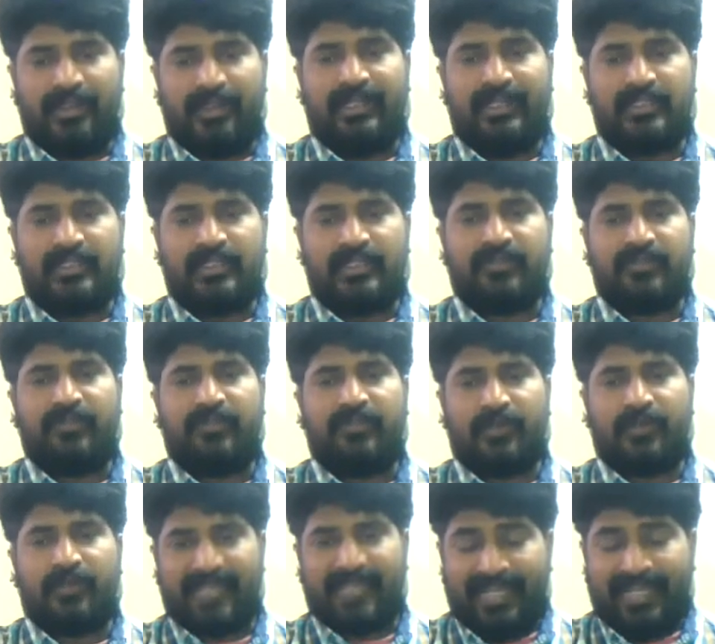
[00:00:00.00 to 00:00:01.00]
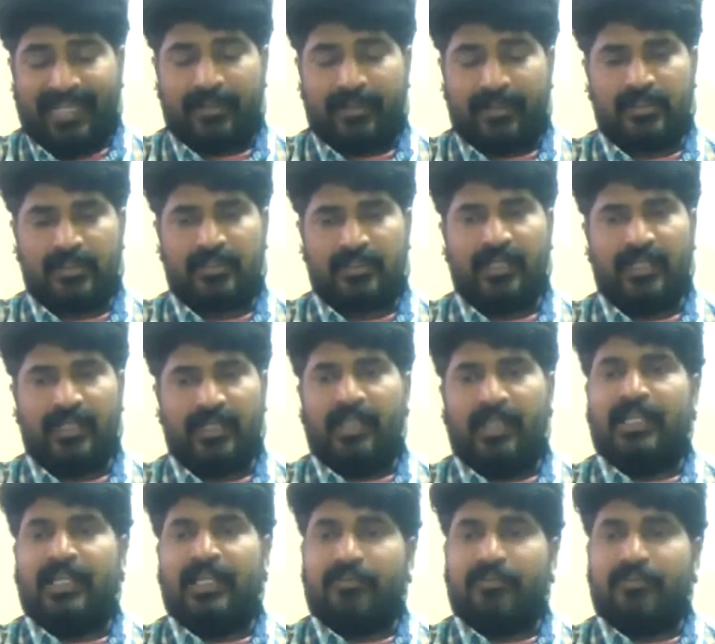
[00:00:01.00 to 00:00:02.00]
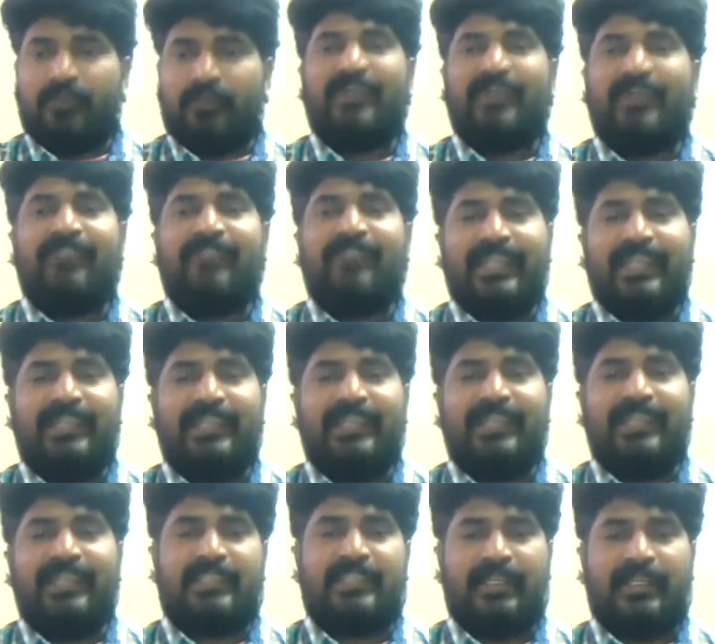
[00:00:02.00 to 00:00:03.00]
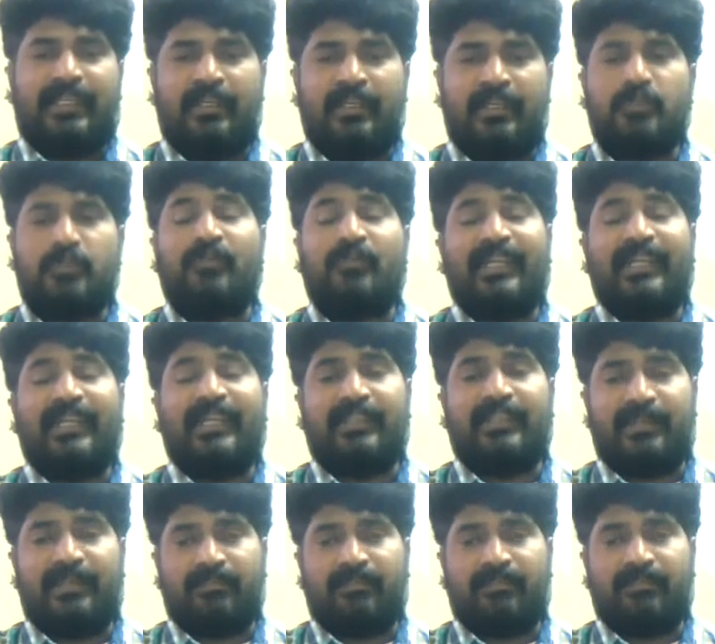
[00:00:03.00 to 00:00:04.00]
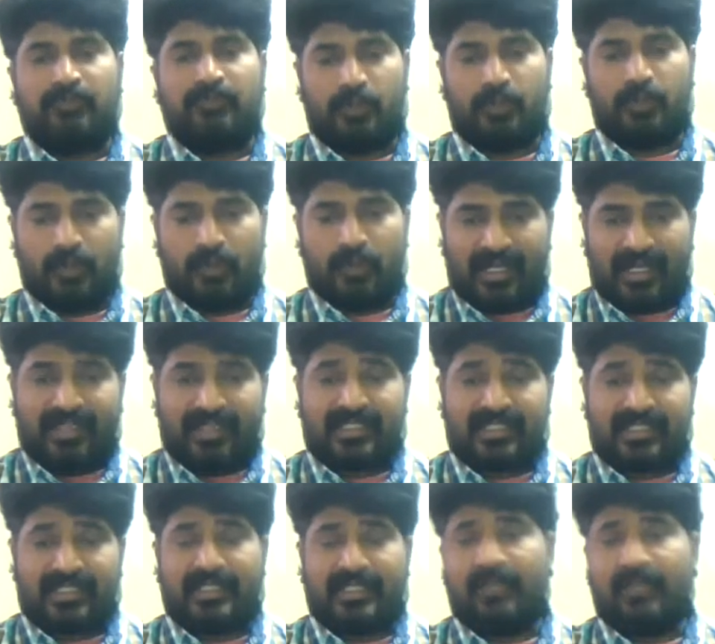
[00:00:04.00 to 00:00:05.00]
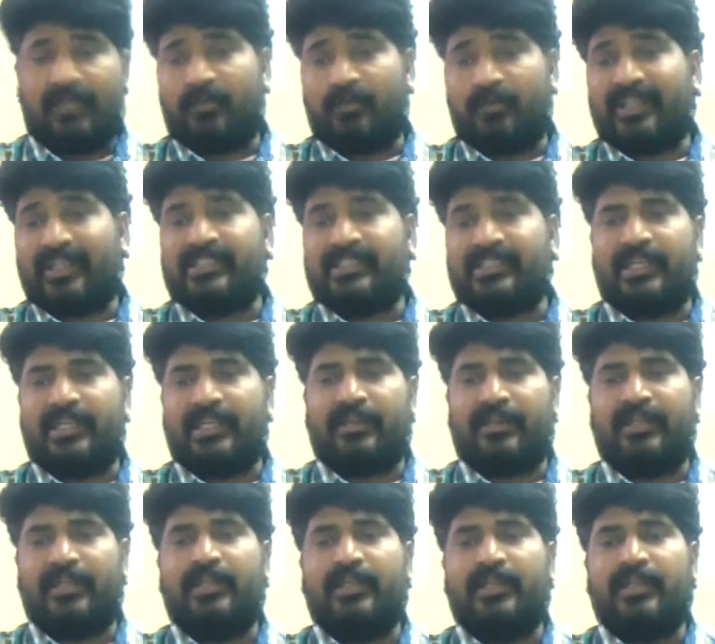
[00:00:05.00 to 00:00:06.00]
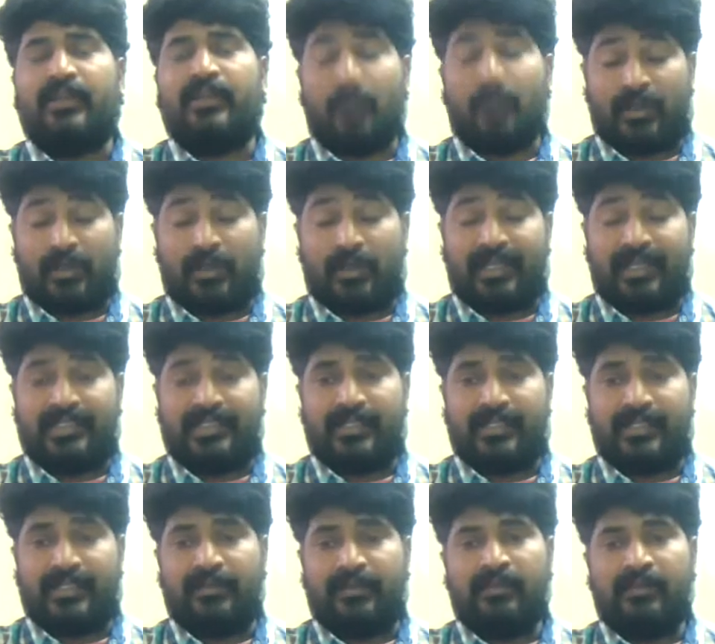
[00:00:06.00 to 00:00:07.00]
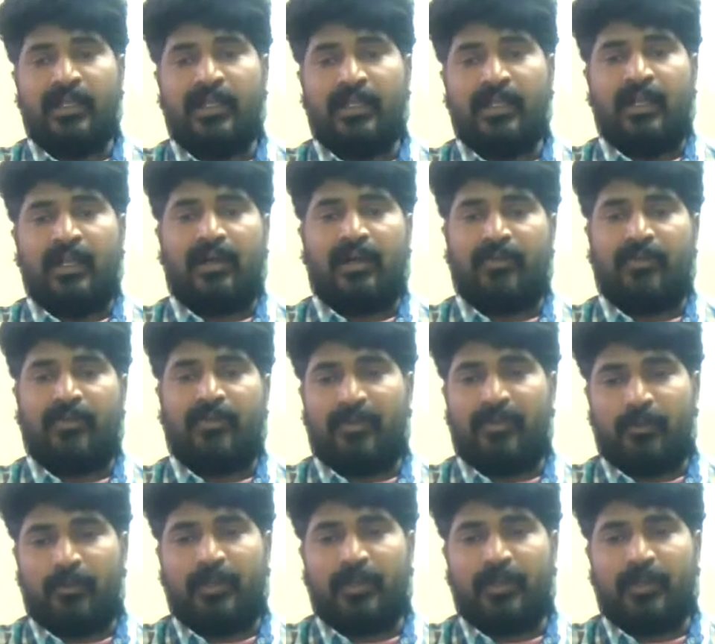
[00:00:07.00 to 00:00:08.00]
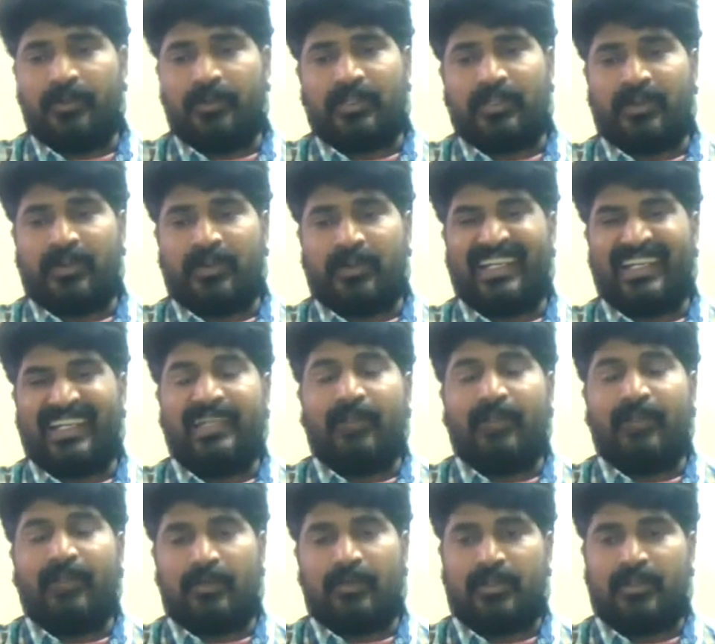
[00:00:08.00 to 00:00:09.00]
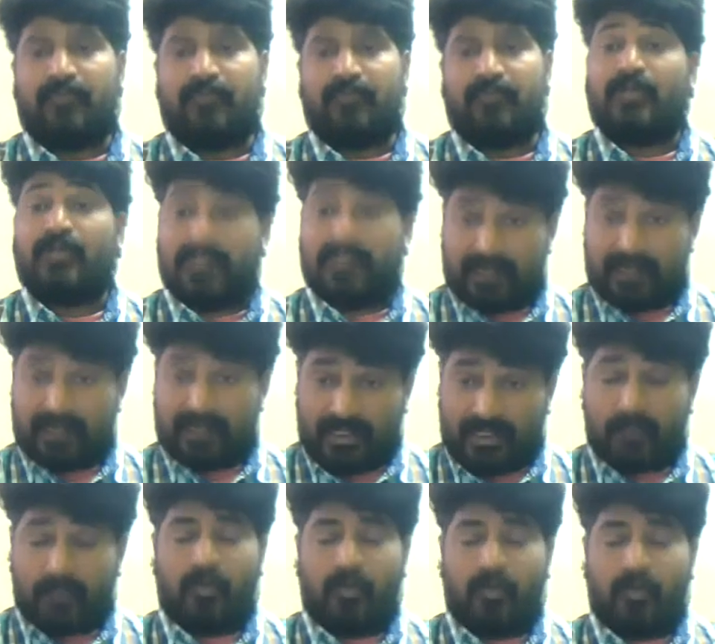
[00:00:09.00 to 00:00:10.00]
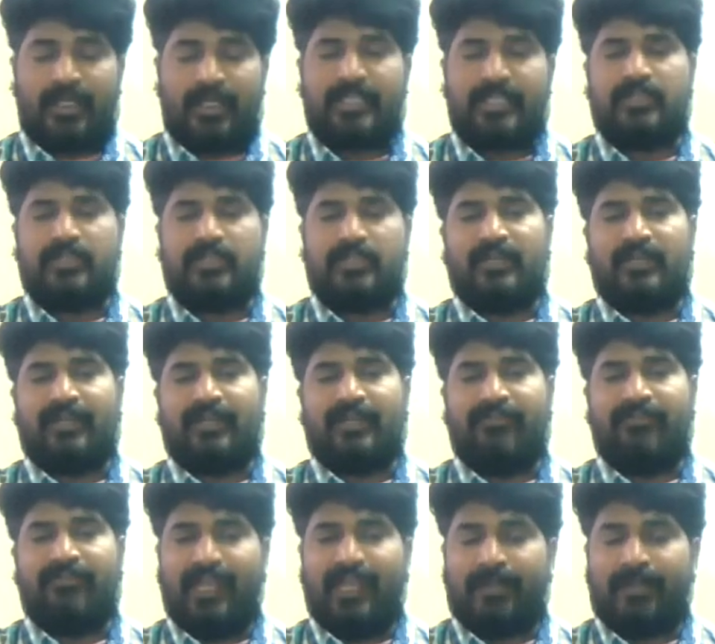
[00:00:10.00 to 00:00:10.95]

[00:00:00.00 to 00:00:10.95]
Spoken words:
of your readers, it would be very easy to make them to understand what exactly you are writing or maybe what you are talking about or what you wanted to convey.